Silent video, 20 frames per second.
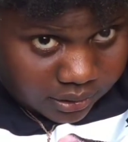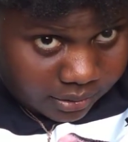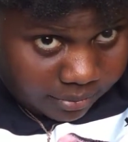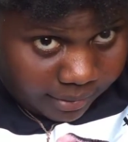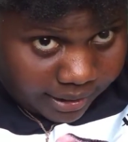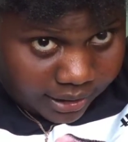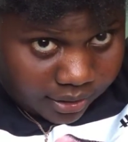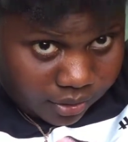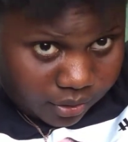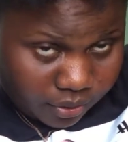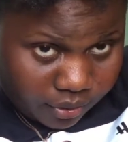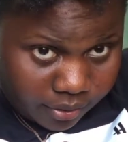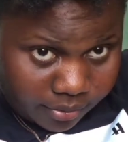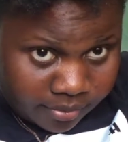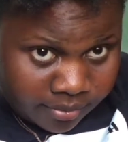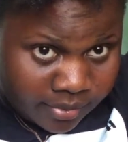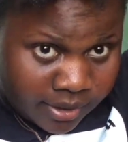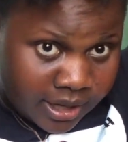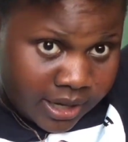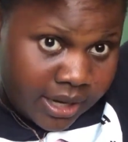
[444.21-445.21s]
my
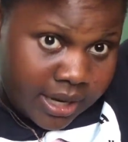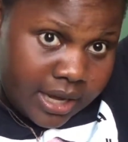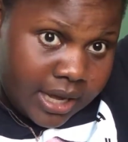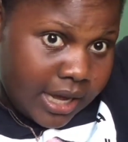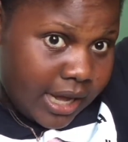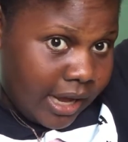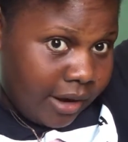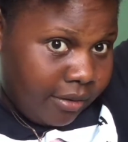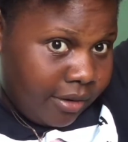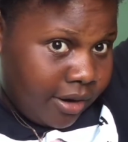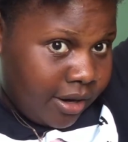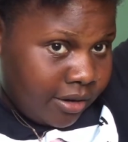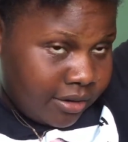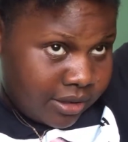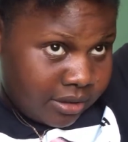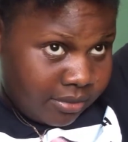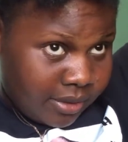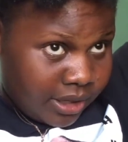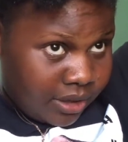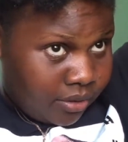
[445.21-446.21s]
dorm, and when I was
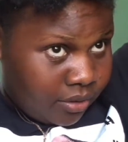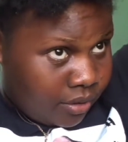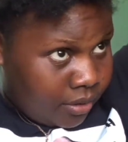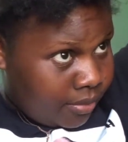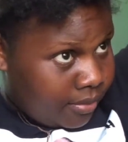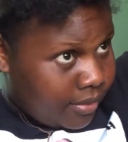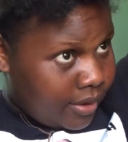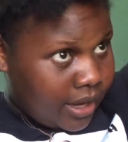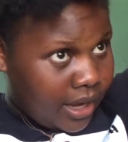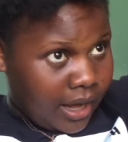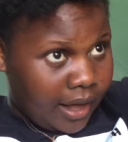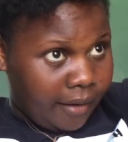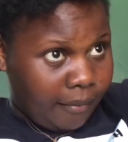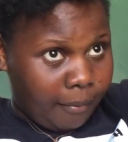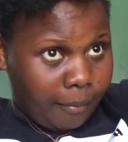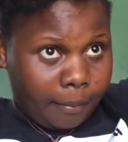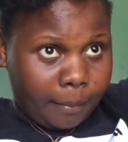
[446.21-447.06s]
in my dorm, I